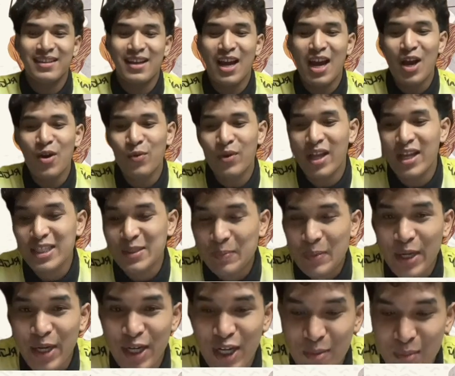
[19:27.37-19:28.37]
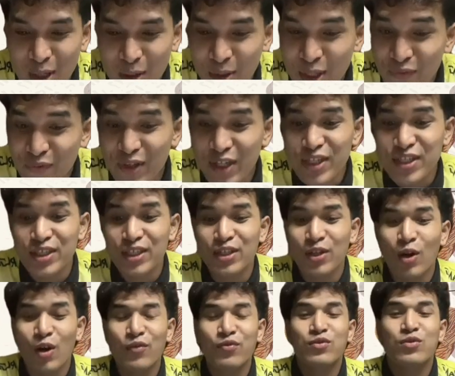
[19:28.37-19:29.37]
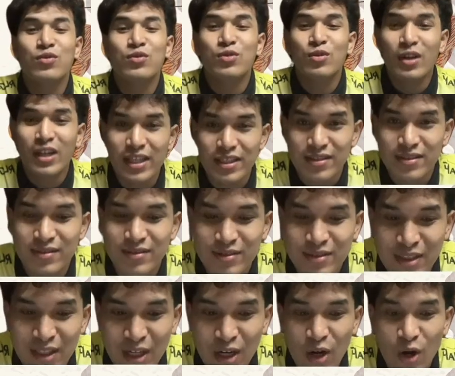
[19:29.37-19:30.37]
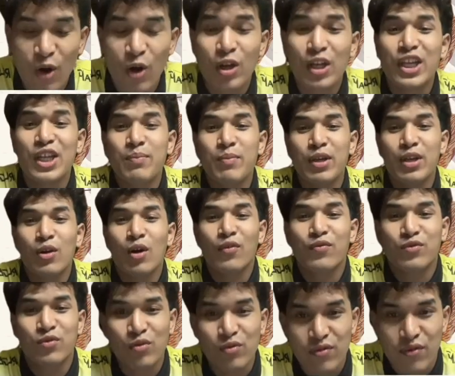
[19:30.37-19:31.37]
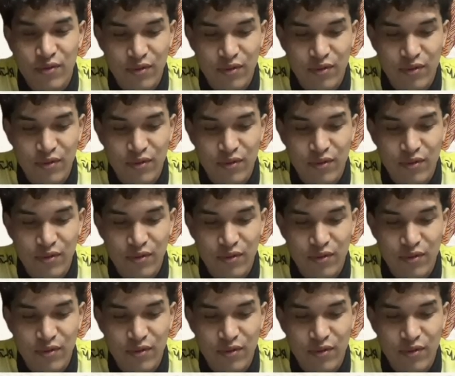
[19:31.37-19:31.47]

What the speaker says: I will explain about definition of true knowledge or limit of truth.